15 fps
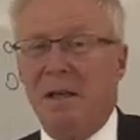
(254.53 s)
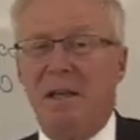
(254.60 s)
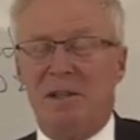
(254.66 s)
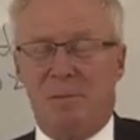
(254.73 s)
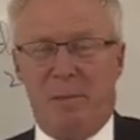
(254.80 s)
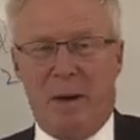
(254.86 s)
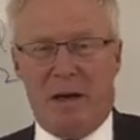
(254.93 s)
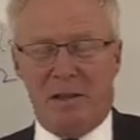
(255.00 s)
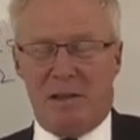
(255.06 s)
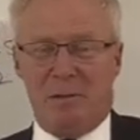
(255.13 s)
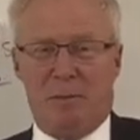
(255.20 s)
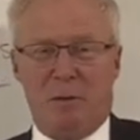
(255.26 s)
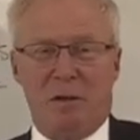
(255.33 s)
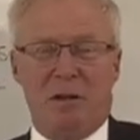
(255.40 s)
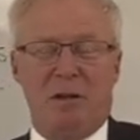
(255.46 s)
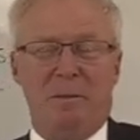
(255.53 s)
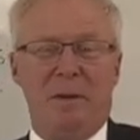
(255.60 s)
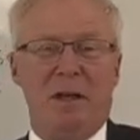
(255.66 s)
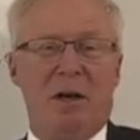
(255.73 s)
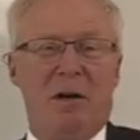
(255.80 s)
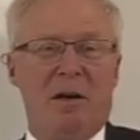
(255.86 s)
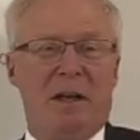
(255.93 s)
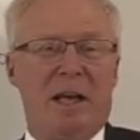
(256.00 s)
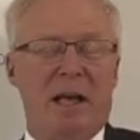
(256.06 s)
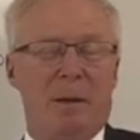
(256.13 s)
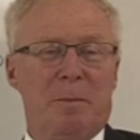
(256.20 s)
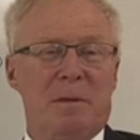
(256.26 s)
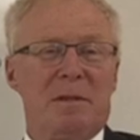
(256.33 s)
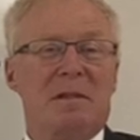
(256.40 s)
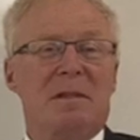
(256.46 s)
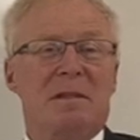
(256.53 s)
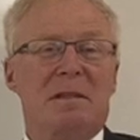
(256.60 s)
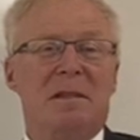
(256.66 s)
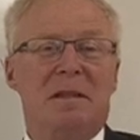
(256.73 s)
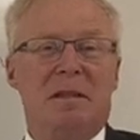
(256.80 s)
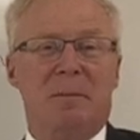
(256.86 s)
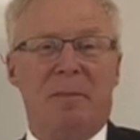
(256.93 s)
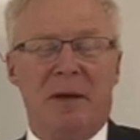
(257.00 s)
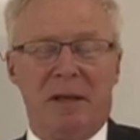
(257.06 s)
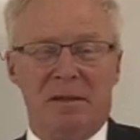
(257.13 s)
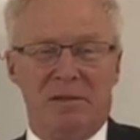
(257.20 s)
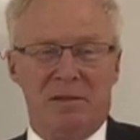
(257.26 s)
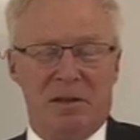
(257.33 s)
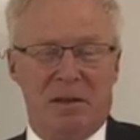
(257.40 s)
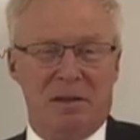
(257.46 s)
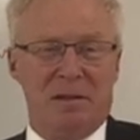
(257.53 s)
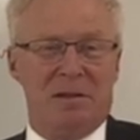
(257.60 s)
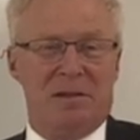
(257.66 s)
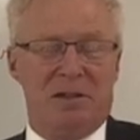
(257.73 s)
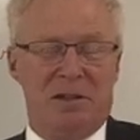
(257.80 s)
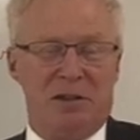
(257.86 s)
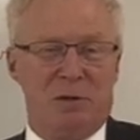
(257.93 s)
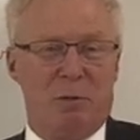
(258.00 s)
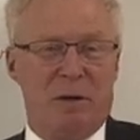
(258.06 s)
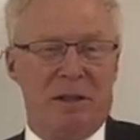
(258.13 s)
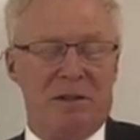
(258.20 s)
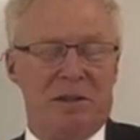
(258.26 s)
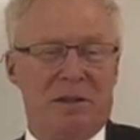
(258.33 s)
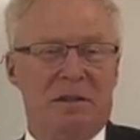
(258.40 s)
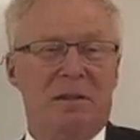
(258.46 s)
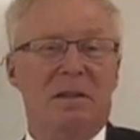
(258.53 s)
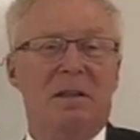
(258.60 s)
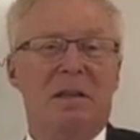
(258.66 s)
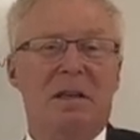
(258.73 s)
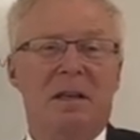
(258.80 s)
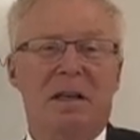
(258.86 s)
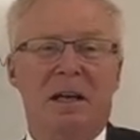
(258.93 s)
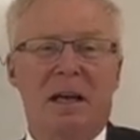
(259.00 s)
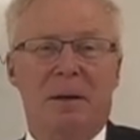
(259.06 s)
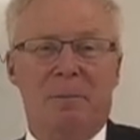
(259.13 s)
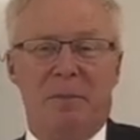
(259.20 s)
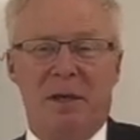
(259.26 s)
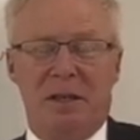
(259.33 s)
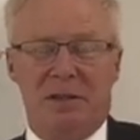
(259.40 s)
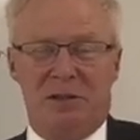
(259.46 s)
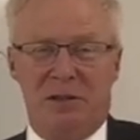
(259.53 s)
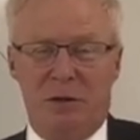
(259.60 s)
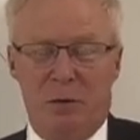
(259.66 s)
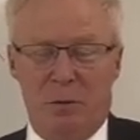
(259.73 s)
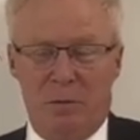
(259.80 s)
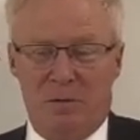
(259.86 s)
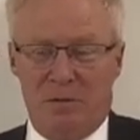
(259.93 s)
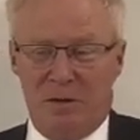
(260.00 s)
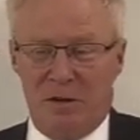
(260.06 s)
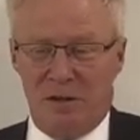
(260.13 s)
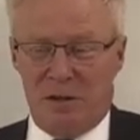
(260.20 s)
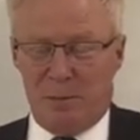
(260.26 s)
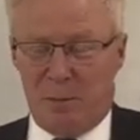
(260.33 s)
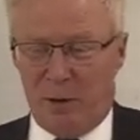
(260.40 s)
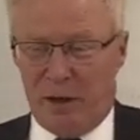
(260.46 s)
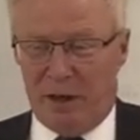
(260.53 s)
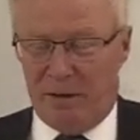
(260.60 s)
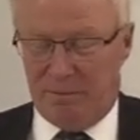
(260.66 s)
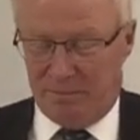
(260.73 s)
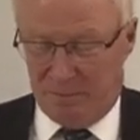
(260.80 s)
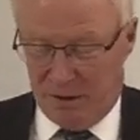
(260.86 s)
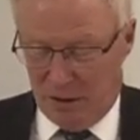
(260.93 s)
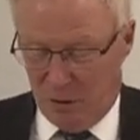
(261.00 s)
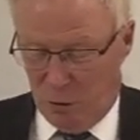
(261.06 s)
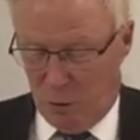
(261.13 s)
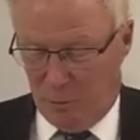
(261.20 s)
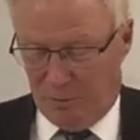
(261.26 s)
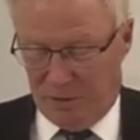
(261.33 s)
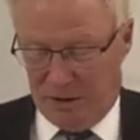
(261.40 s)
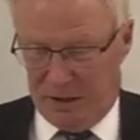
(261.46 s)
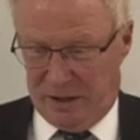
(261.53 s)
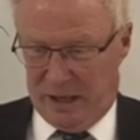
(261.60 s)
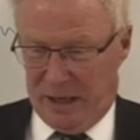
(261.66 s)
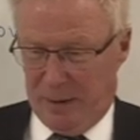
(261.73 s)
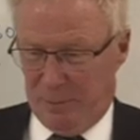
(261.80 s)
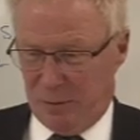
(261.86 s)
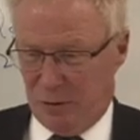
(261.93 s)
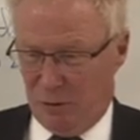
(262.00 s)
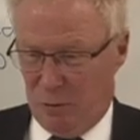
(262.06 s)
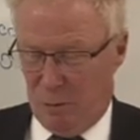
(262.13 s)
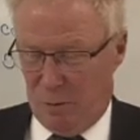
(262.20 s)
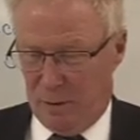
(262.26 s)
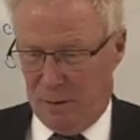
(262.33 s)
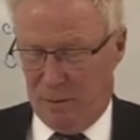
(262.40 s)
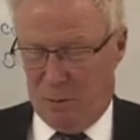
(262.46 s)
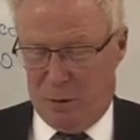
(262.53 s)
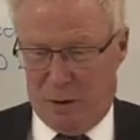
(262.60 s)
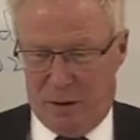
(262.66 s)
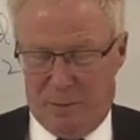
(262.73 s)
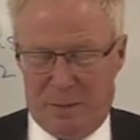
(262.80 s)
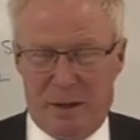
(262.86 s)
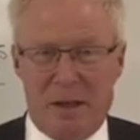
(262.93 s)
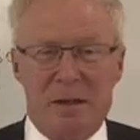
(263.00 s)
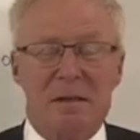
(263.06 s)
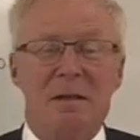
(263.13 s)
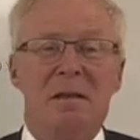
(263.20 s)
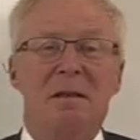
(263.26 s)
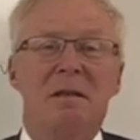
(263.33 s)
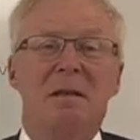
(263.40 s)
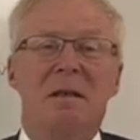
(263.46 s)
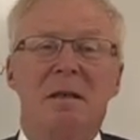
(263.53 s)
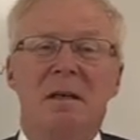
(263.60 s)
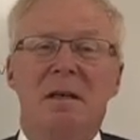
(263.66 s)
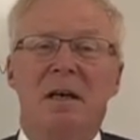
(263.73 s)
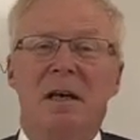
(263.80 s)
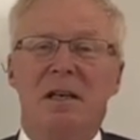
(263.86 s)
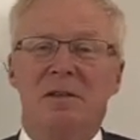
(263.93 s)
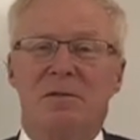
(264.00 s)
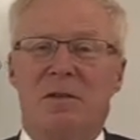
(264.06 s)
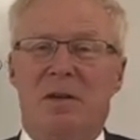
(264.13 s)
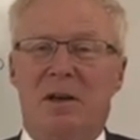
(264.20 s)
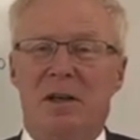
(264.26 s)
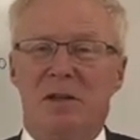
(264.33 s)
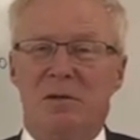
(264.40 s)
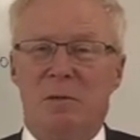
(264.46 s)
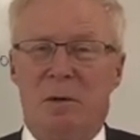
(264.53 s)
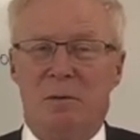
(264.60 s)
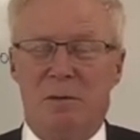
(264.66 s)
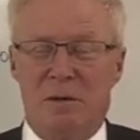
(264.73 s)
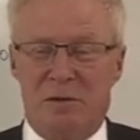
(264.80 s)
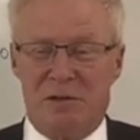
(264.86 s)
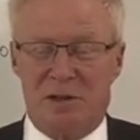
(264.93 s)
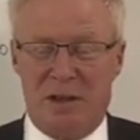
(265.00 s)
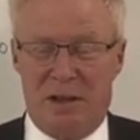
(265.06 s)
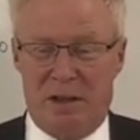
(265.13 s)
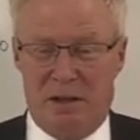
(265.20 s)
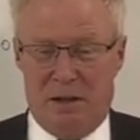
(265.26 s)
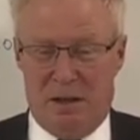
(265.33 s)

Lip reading: It's possible it could be on campus. It depends on the situation at BSU for this spring. Hopefully your campus will open up quite a bit as far as what we'll see.